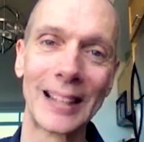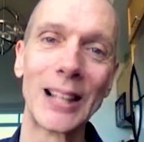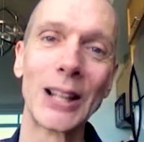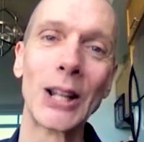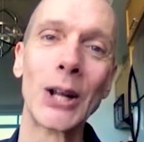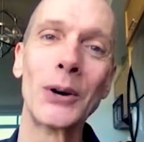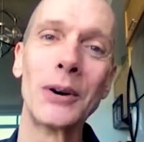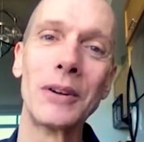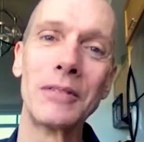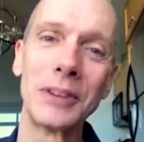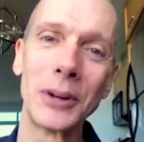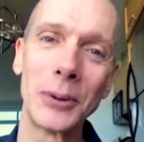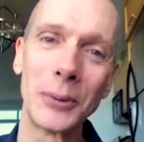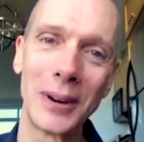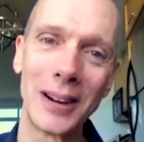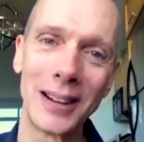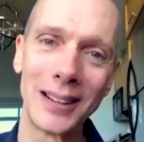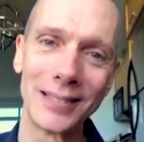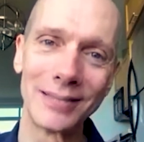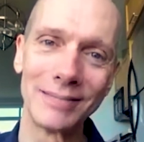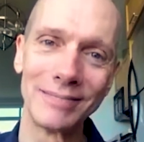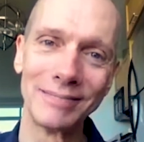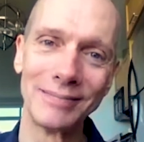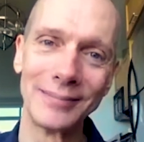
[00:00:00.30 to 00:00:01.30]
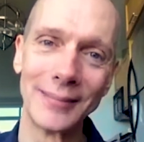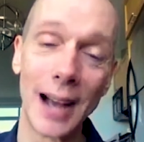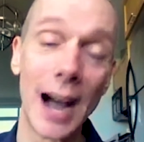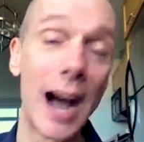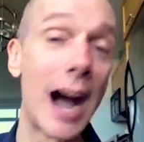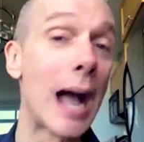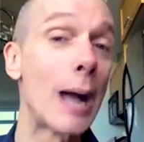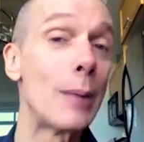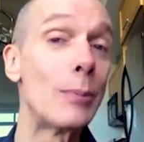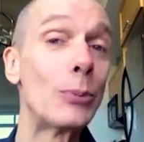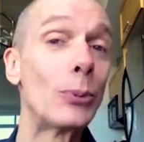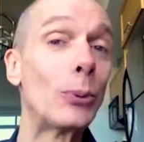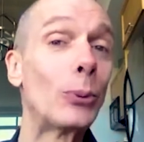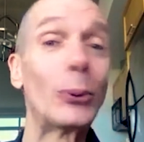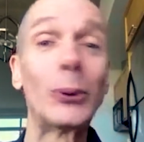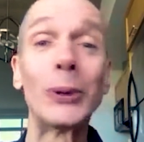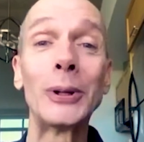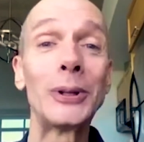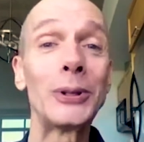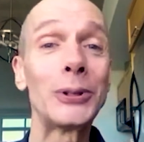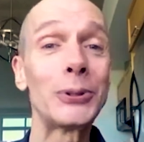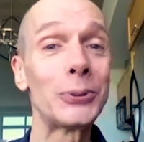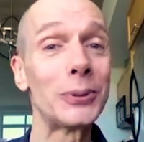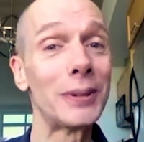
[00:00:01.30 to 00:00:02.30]
Hello, everyone. I'm
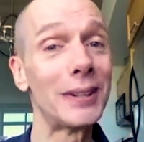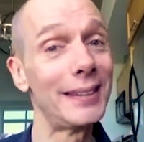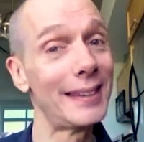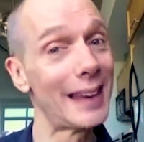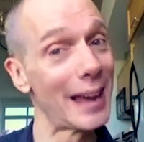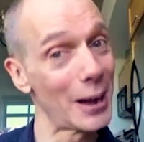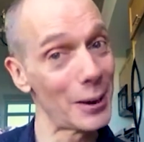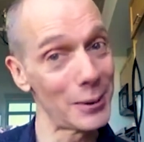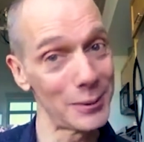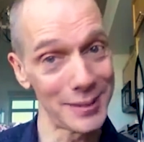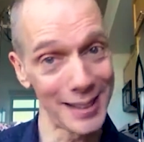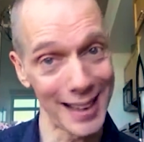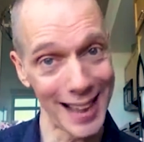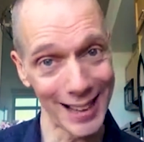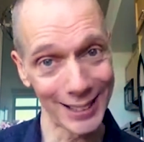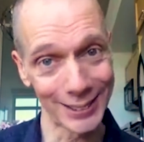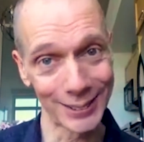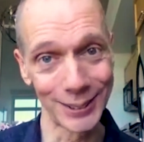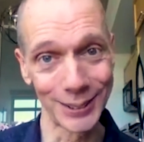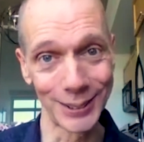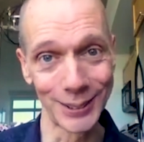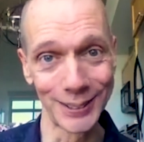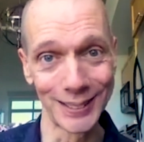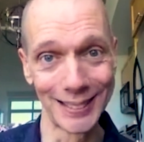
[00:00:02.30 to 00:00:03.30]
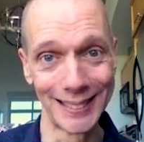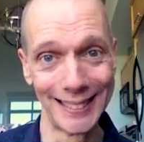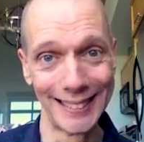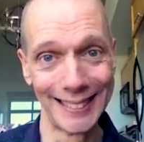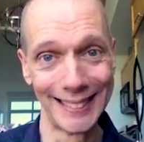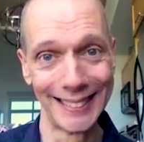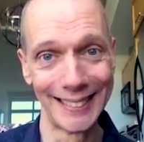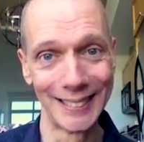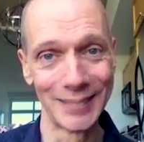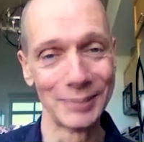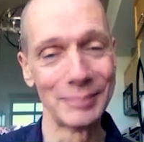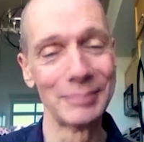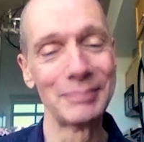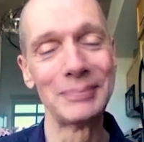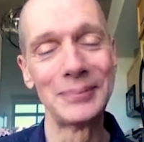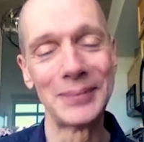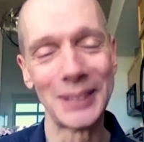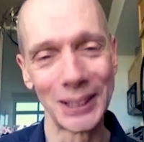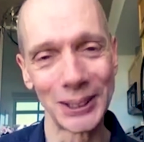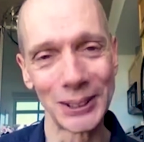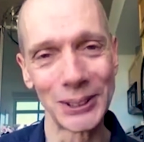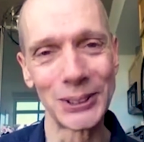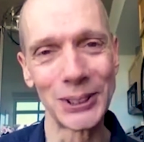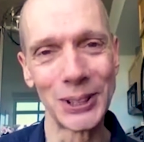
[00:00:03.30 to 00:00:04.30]
world-renowned actor
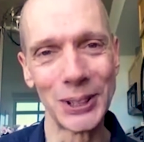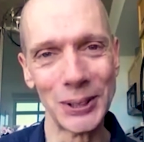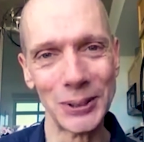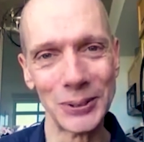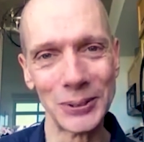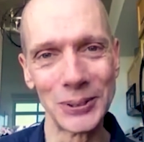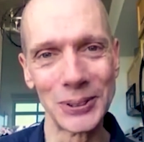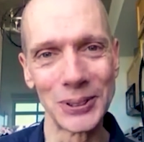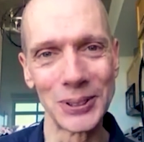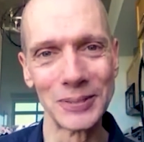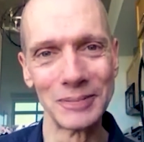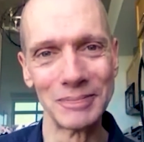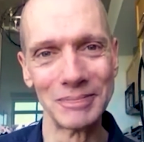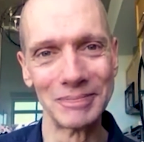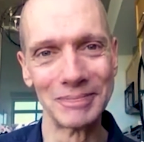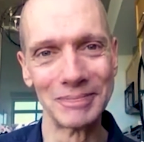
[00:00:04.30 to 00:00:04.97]
Doug Jones.